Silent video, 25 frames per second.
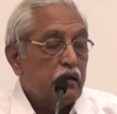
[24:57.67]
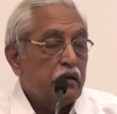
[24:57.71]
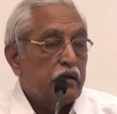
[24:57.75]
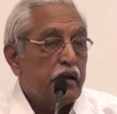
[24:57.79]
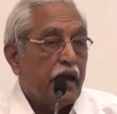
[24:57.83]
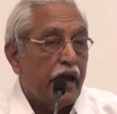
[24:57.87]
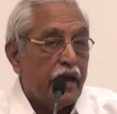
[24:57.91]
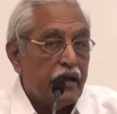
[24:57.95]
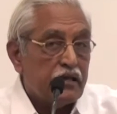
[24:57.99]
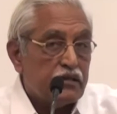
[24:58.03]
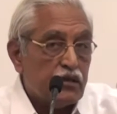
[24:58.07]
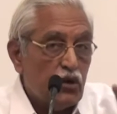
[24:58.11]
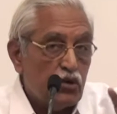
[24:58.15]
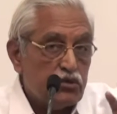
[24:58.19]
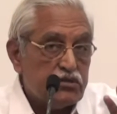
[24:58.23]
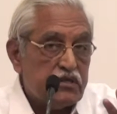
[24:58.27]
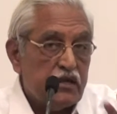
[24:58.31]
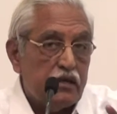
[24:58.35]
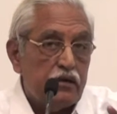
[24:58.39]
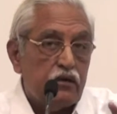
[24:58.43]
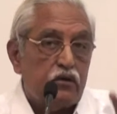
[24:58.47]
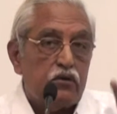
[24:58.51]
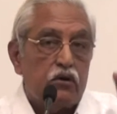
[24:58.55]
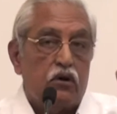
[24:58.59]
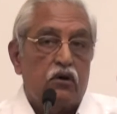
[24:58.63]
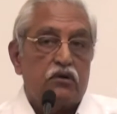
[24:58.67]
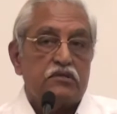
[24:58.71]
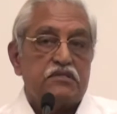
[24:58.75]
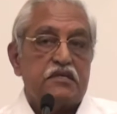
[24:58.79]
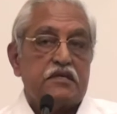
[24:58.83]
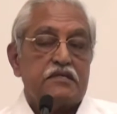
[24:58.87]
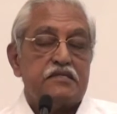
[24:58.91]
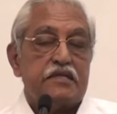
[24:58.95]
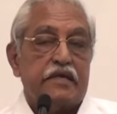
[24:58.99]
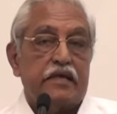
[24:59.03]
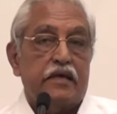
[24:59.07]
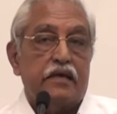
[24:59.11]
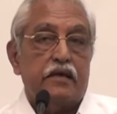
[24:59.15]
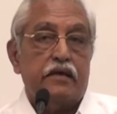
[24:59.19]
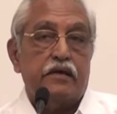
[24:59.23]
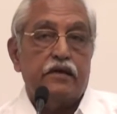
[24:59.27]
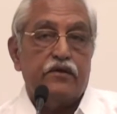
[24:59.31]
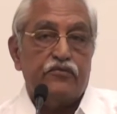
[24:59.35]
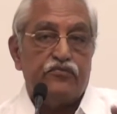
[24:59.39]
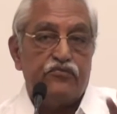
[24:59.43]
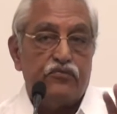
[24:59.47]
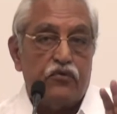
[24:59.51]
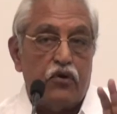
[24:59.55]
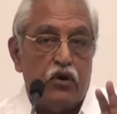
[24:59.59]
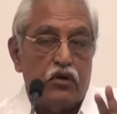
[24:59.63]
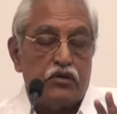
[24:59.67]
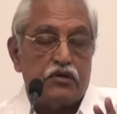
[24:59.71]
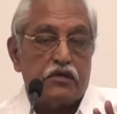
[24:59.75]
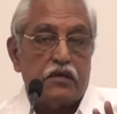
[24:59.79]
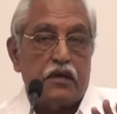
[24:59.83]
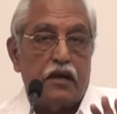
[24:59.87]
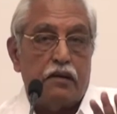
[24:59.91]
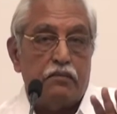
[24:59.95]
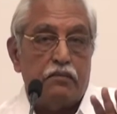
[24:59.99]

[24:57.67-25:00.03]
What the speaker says: 9,000 crores is the default